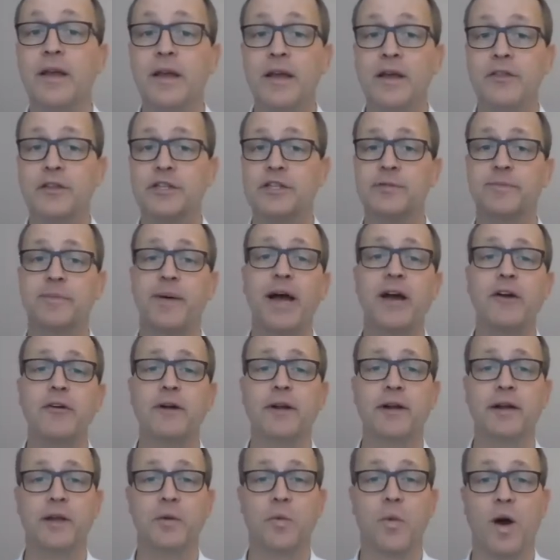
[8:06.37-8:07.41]
The
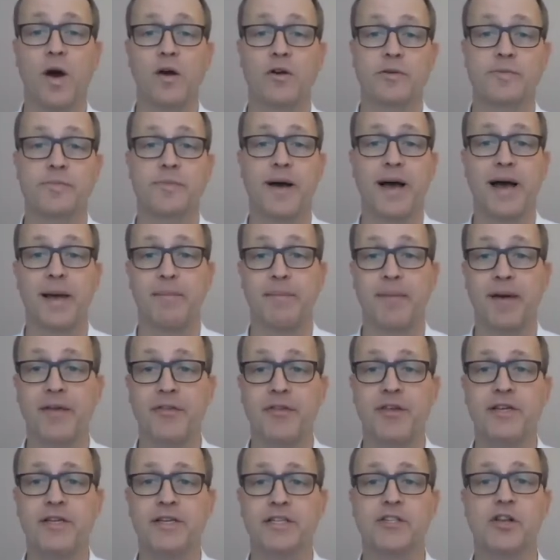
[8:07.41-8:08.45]
spirally wound pipe
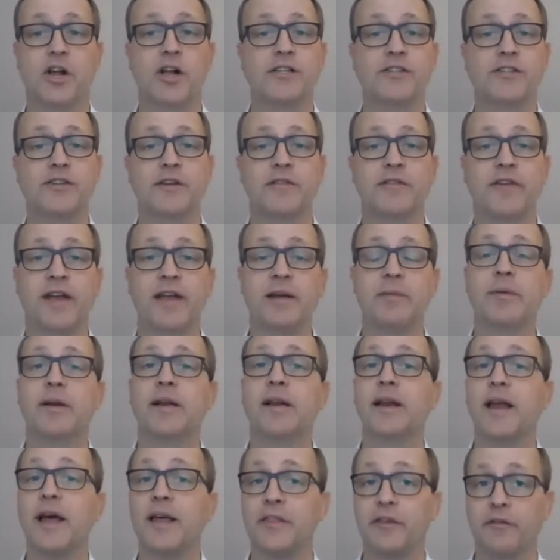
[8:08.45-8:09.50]
method is also available
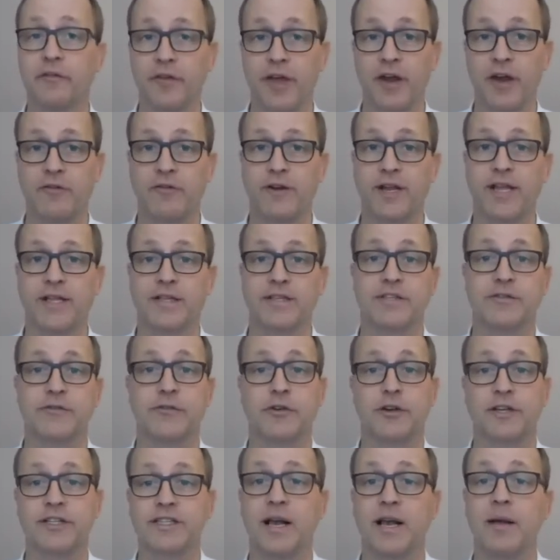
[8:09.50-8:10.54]
in other variants. For
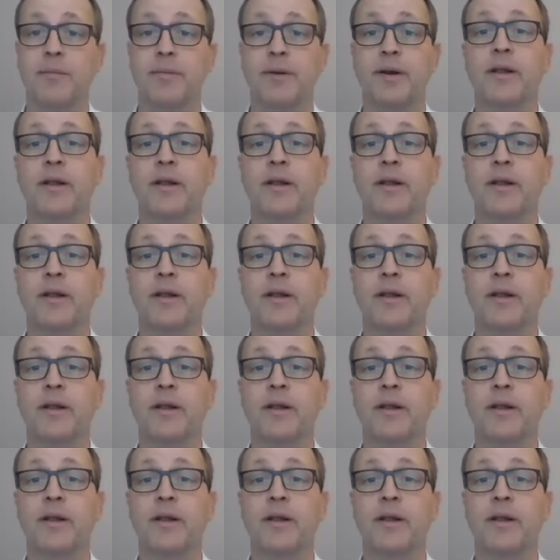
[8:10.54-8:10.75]
example,